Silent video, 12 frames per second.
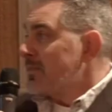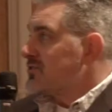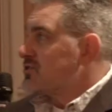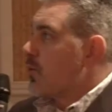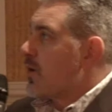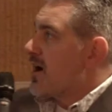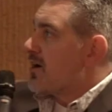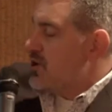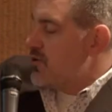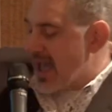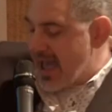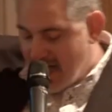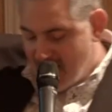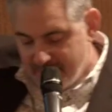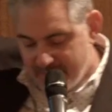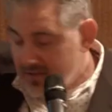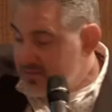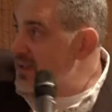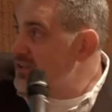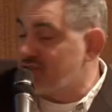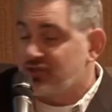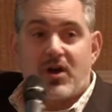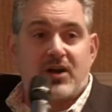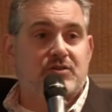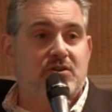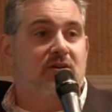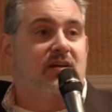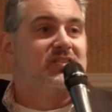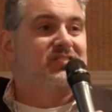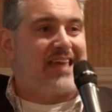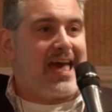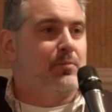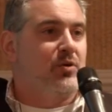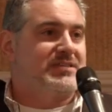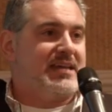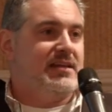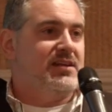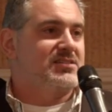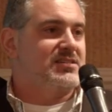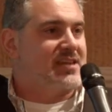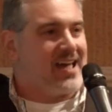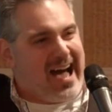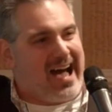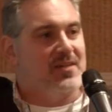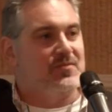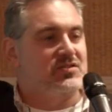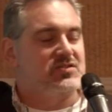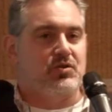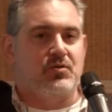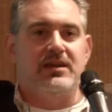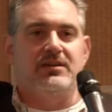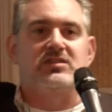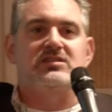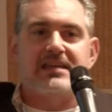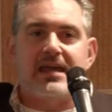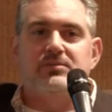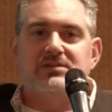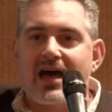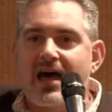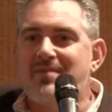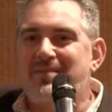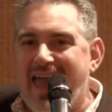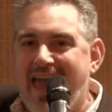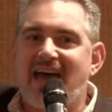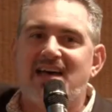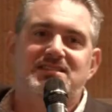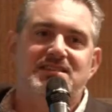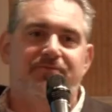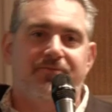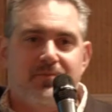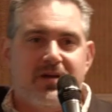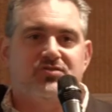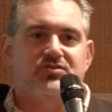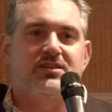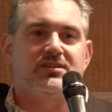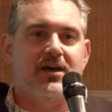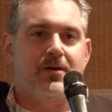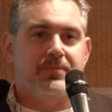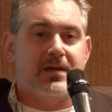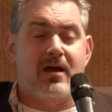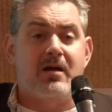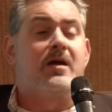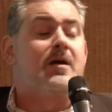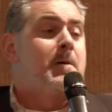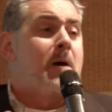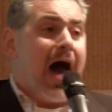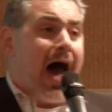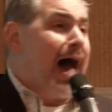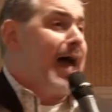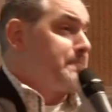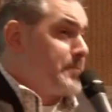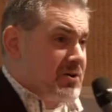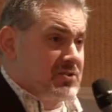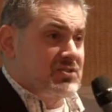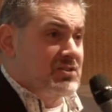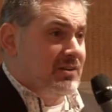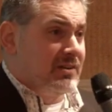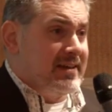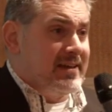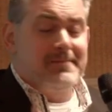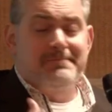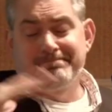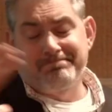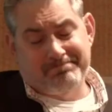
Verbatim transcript: to where you have the instructor simultaneously on the screen at the same time as the information is up there. I personally,